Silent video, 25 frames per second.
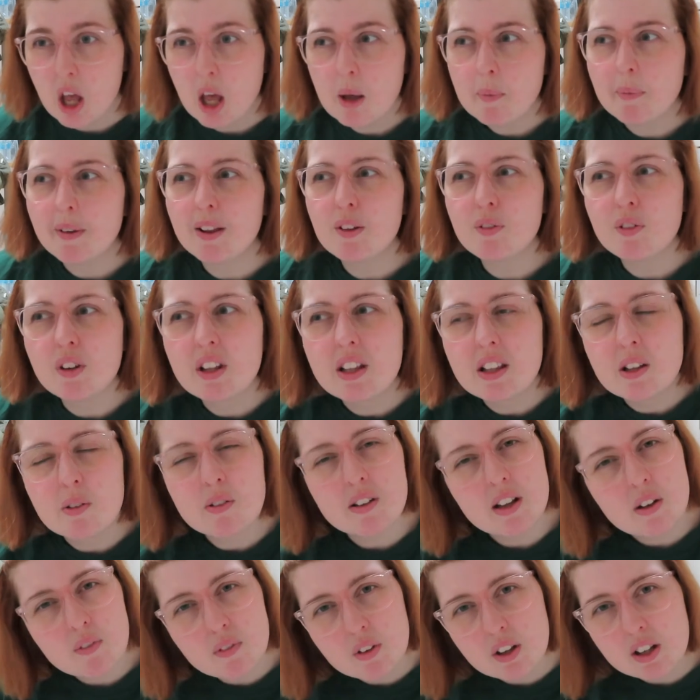But I feel like they
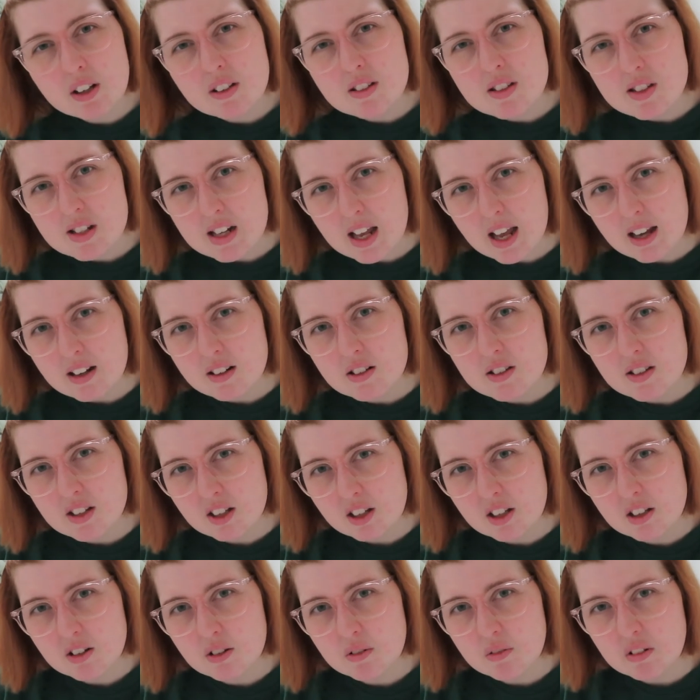would have like snacks, like
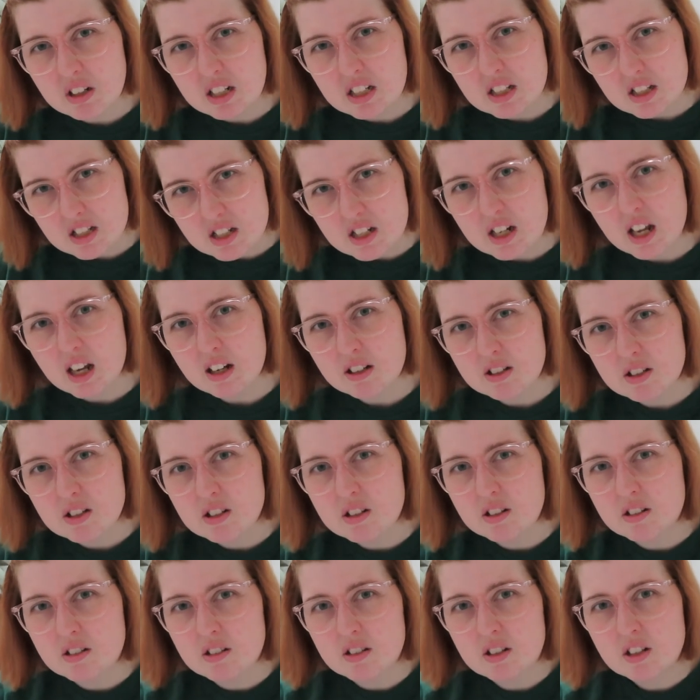Korean snacks
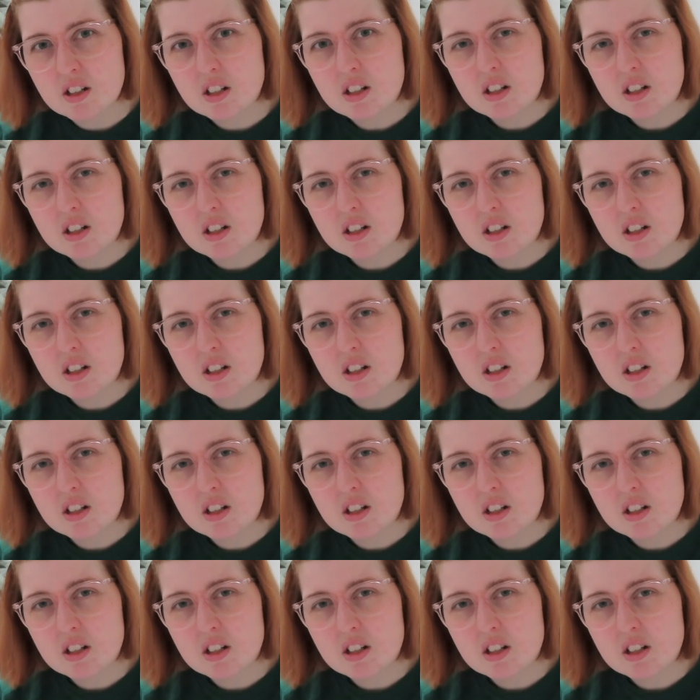and